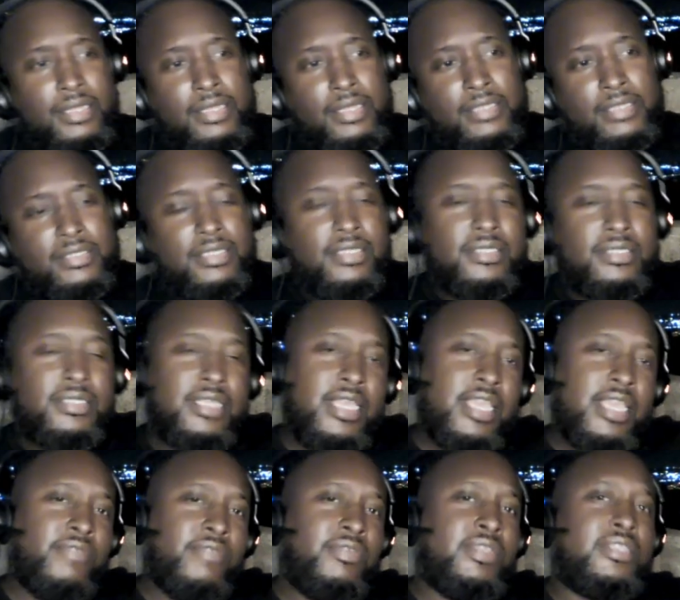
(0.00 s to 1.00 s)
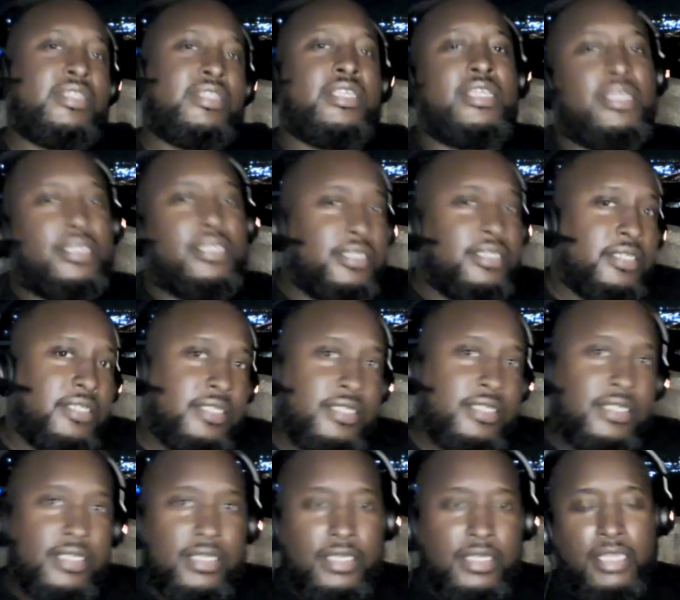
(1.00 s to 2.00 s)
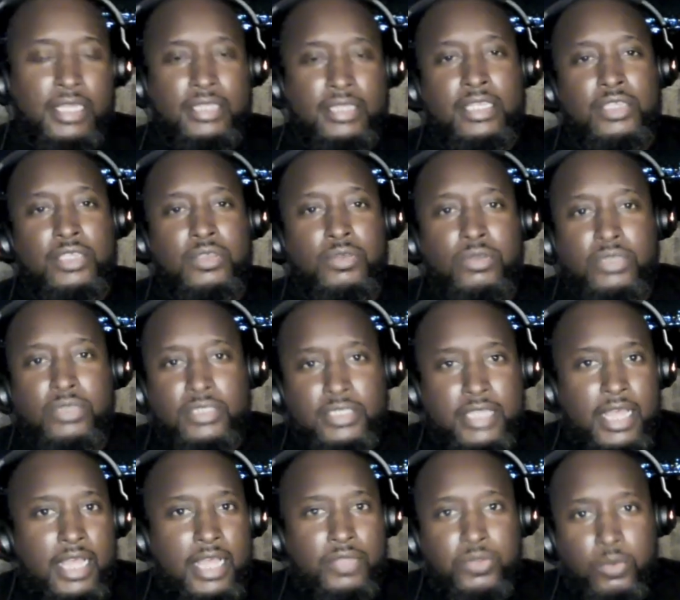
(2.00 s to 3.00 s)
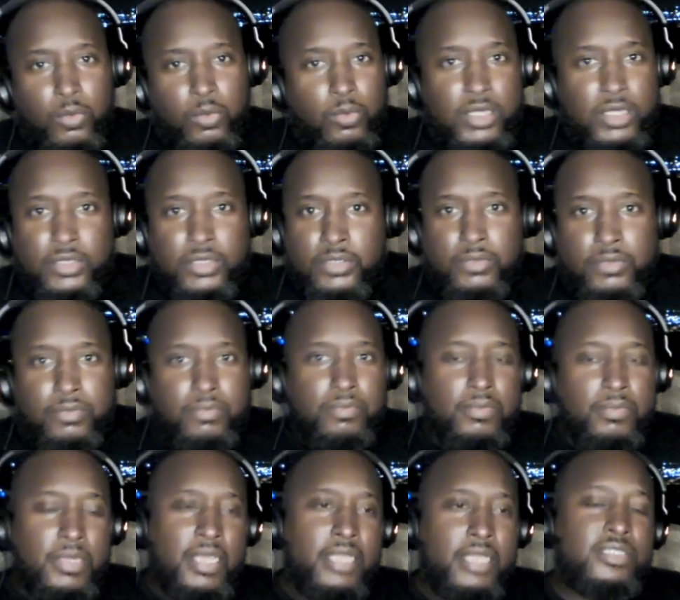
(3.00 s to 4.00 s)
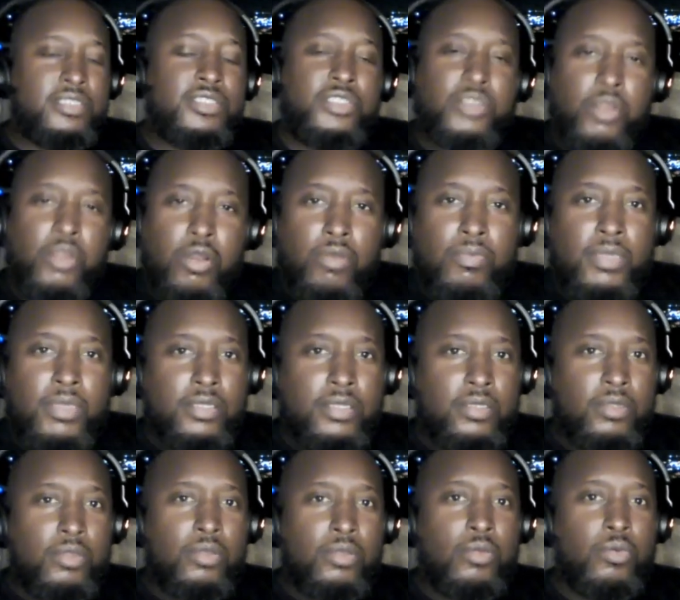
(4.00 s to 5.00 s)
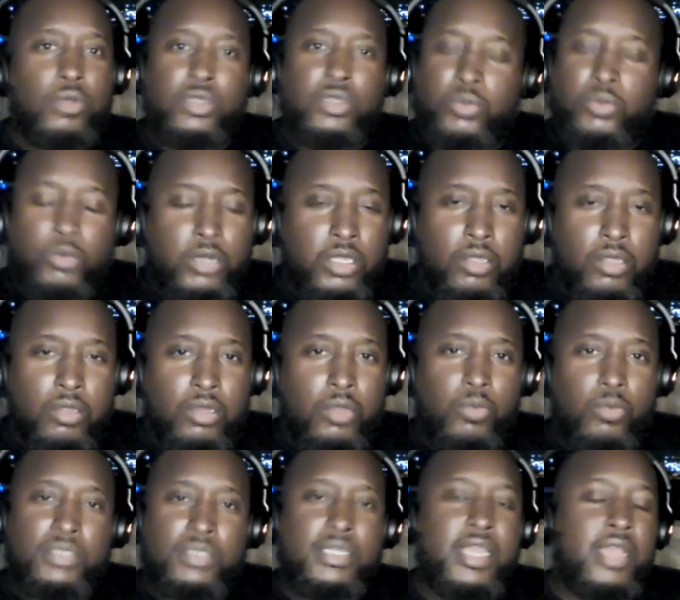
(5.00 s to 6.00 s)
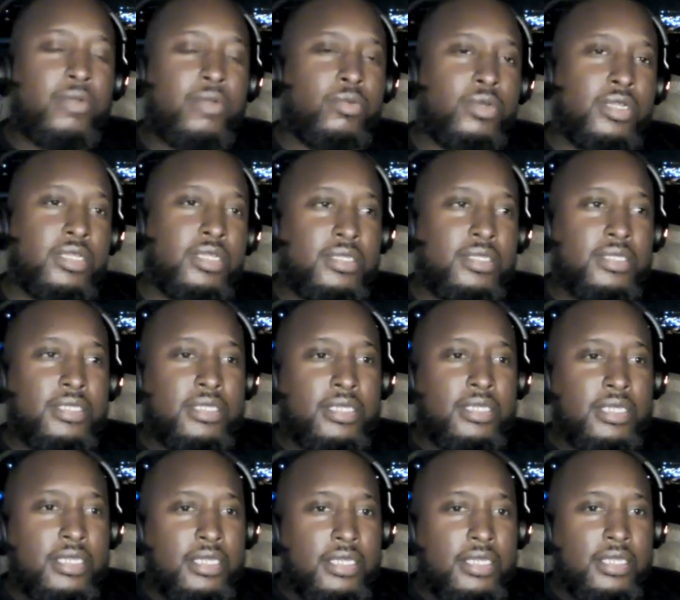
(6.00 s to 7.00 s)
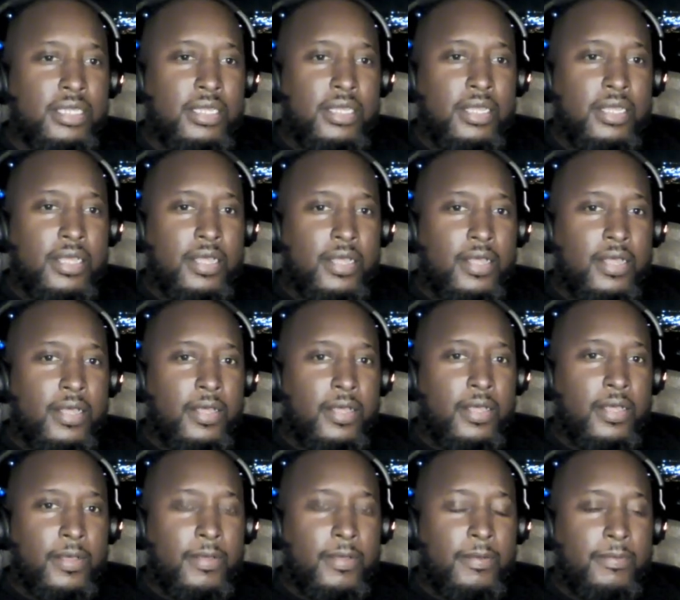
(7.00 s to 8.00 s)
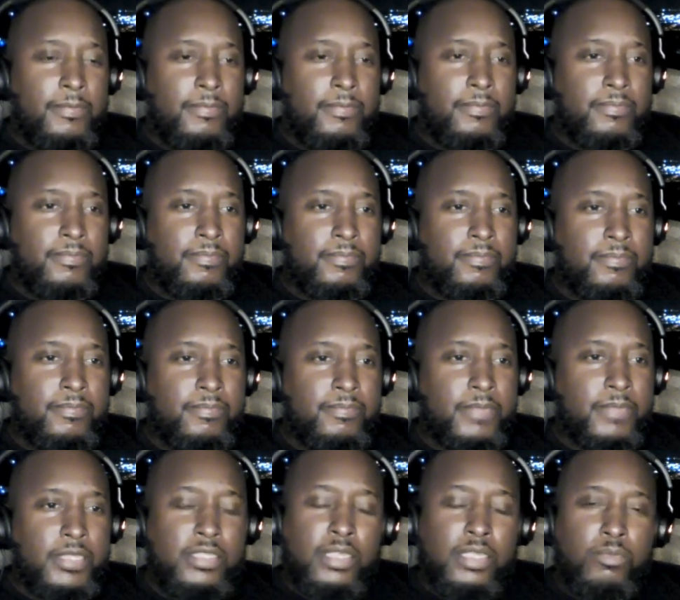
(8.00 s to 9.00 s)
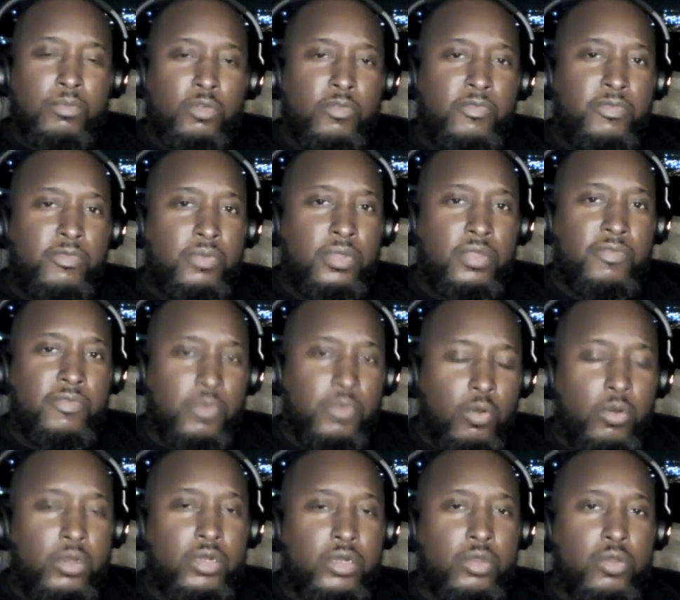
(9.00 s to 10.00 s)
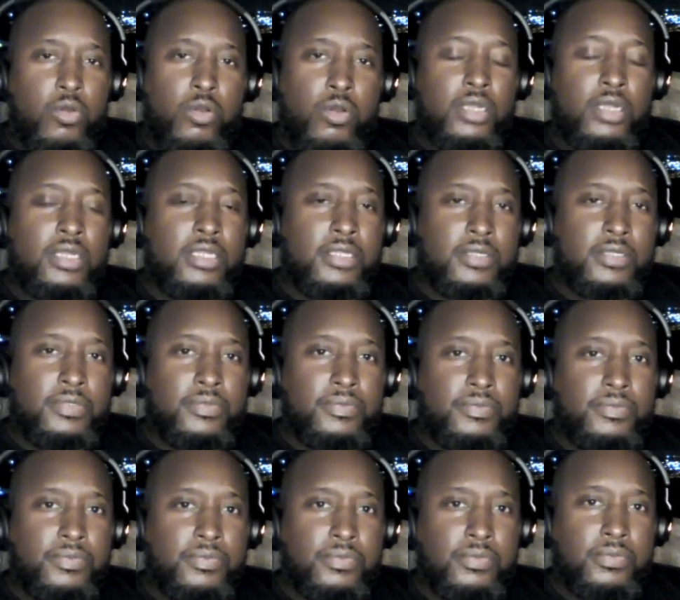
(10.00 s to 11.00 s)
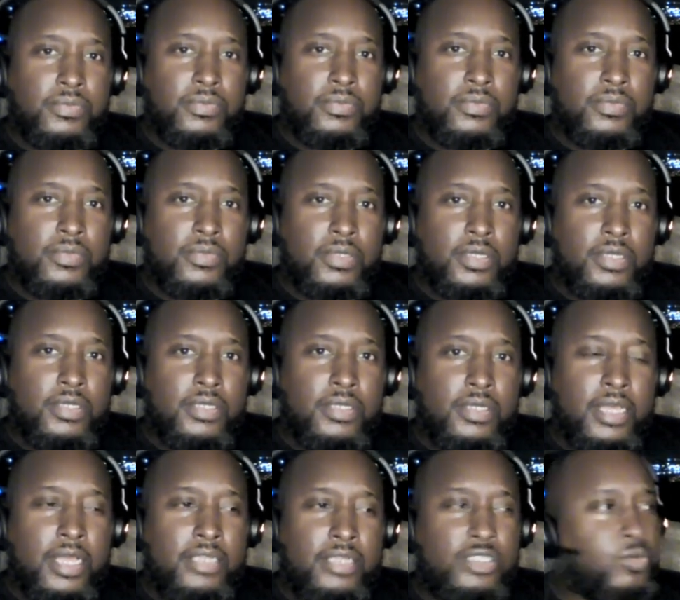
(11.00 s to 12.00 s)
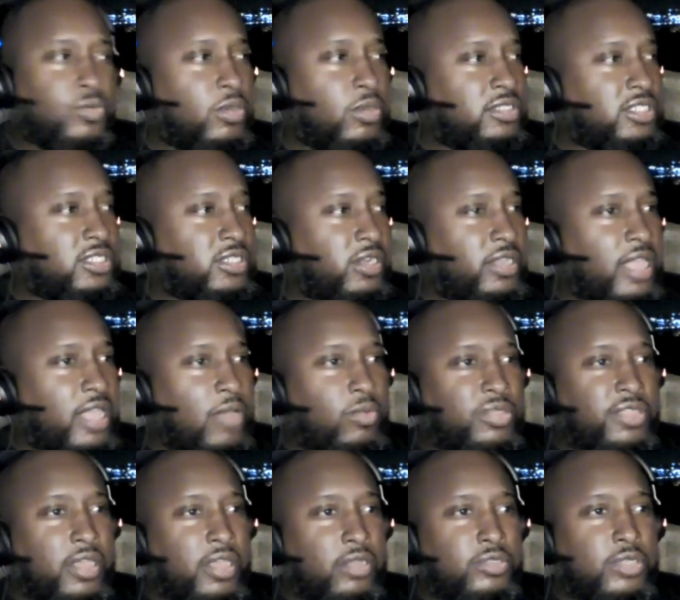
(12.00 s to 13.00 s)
listen to everything, and then you decide through wisdom and discernment what's real and what's not real, um, and then move forward accordingly. Yeah, I just wanted to share that with y'all